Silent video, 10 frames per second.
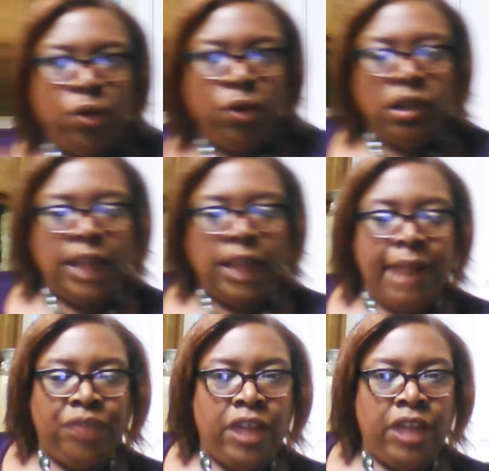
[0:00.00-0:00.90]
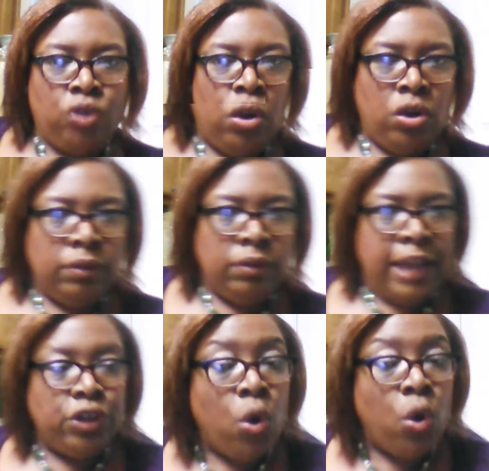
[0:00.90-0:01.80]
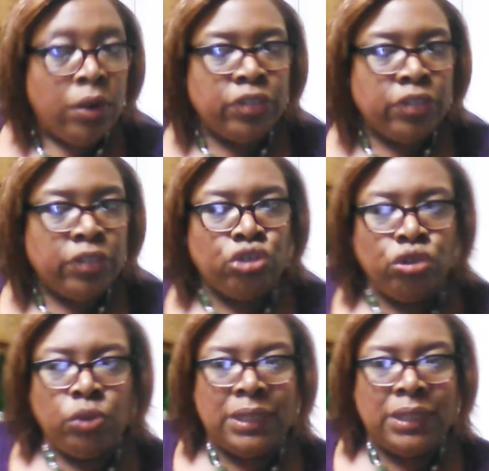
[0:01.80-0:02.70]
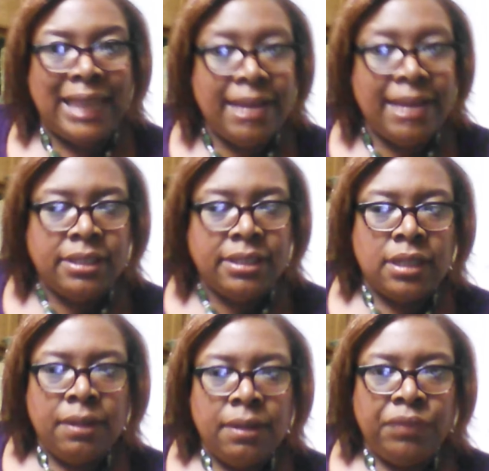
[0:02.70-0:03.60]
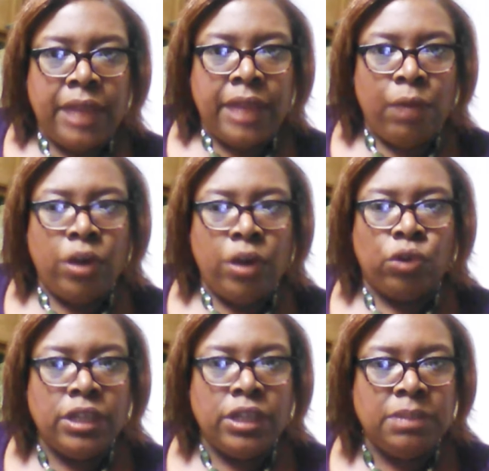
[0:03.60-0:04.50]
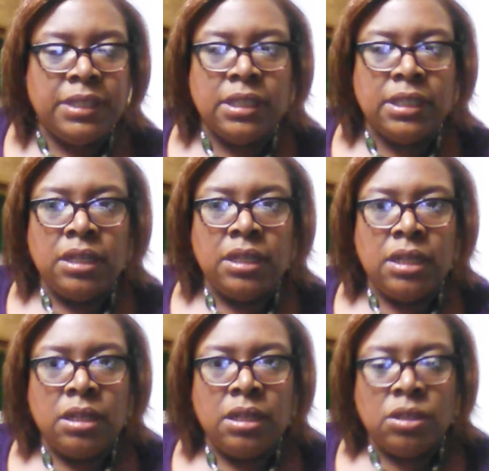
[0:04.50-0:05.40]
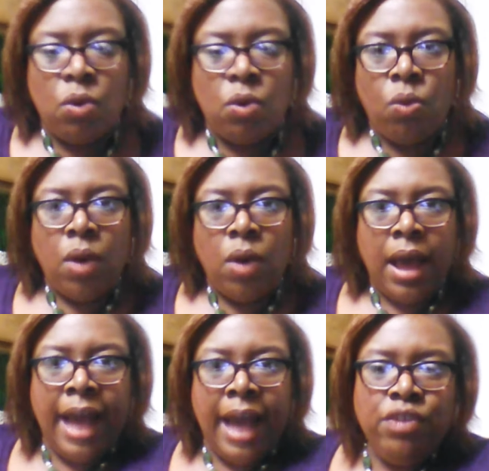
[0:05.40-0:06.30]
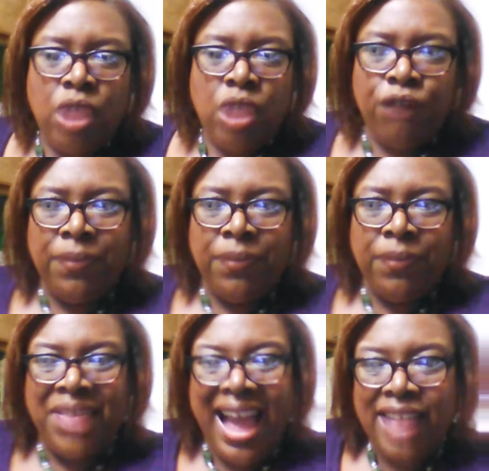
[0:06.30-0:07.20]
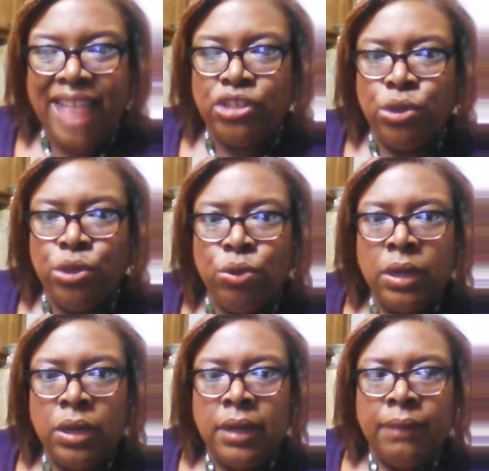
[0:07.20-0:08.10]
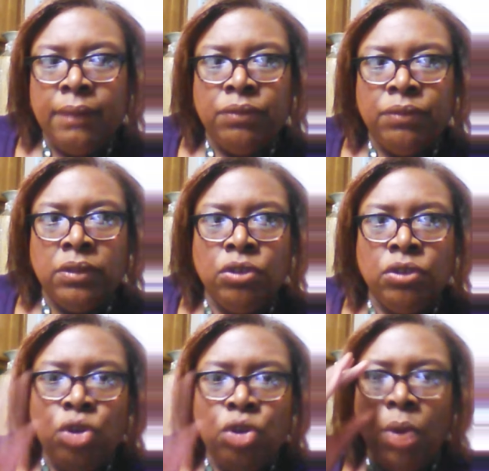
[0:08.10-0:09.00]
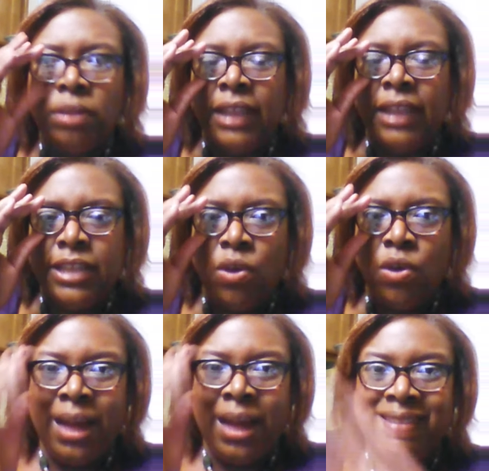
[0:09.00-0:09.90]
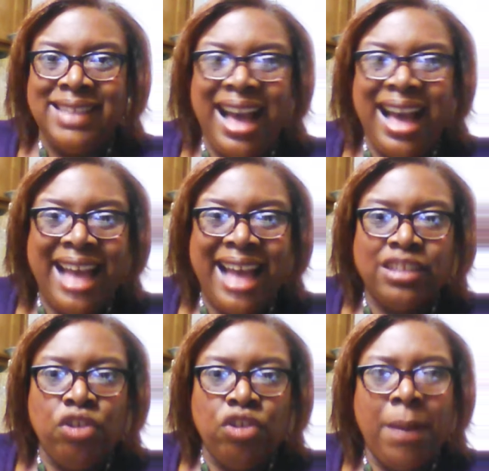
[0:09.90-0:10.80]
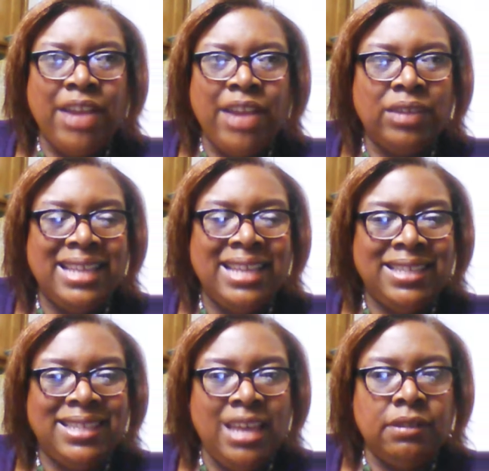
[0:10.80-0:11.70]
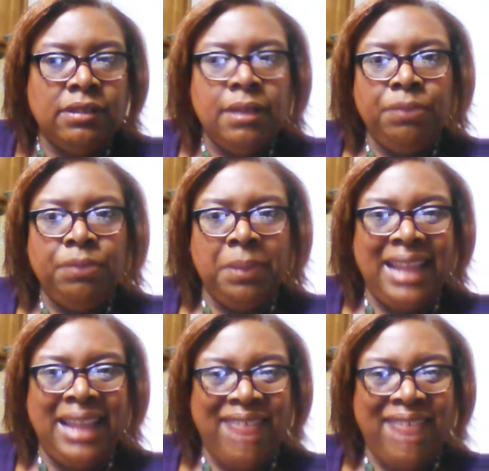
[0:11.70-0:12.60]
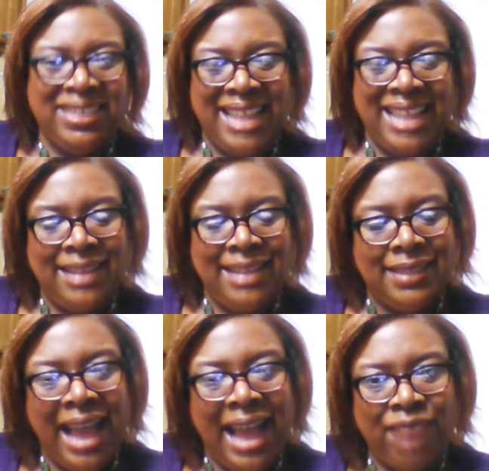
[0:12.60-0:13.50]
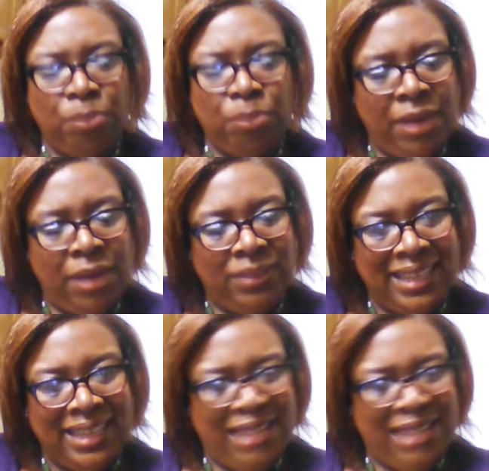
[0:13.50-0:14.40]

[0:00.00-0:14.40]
they adorn their children with gifts at one Christmas. So how do you go from that to you don't want the kids going outside? So you'll buy your kids gifts, but they have to stay inside to play with the gifts?